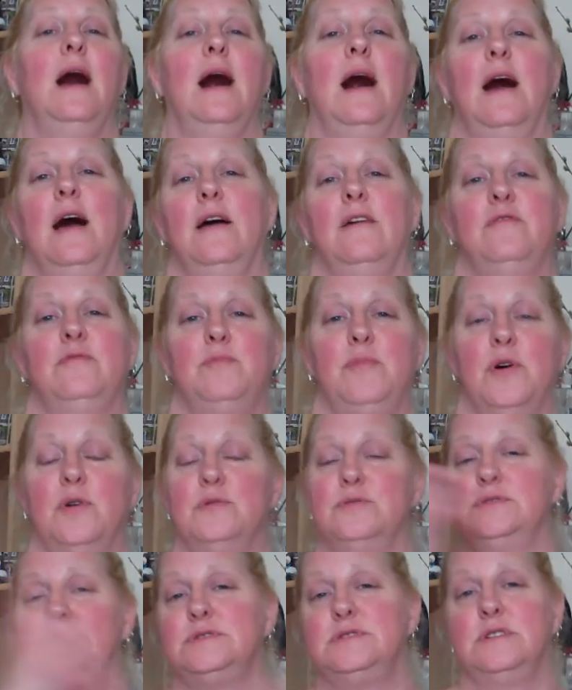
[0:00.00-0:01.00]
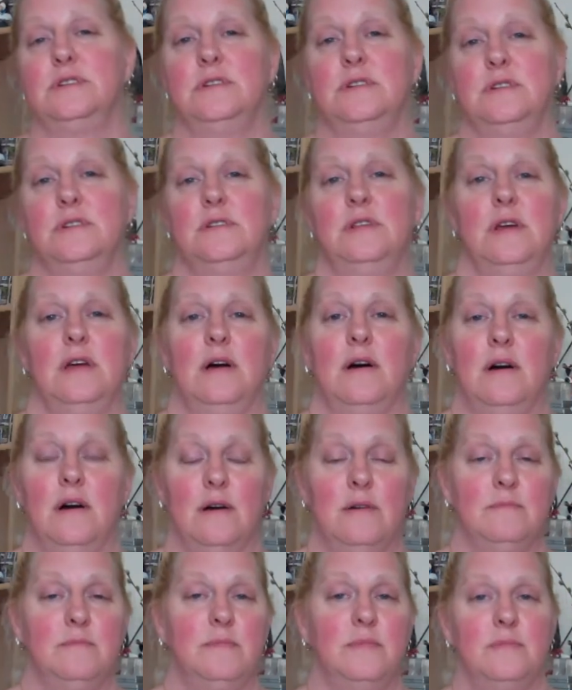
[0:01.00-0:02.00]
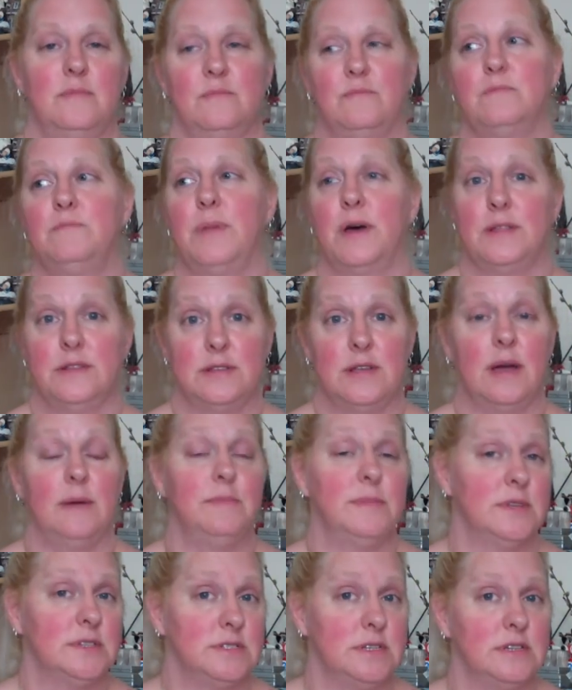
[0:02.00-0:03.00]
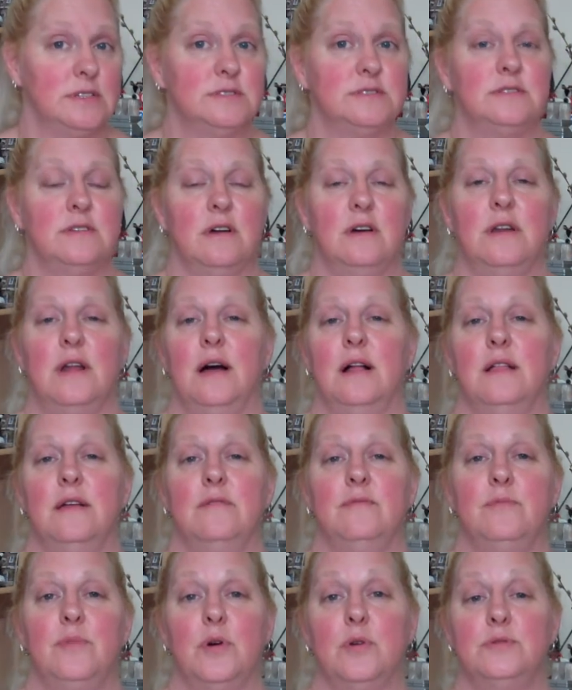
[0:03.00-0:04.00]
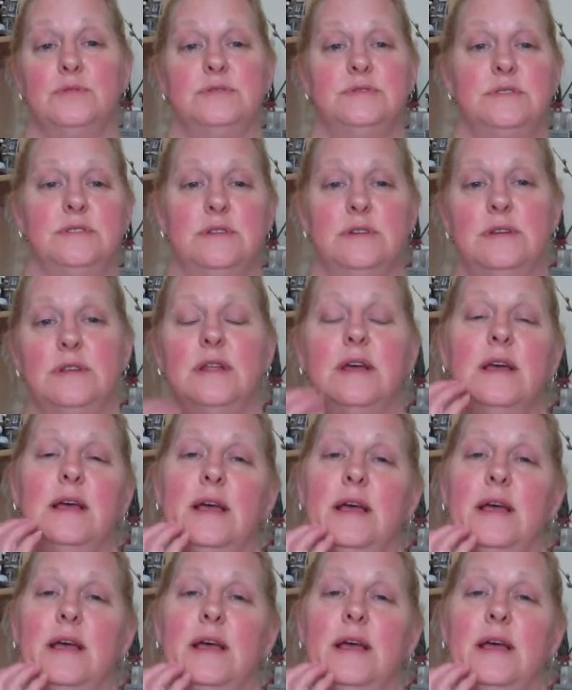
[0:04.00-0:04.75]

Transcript: I've posted, by the time this gets done, I'll have posted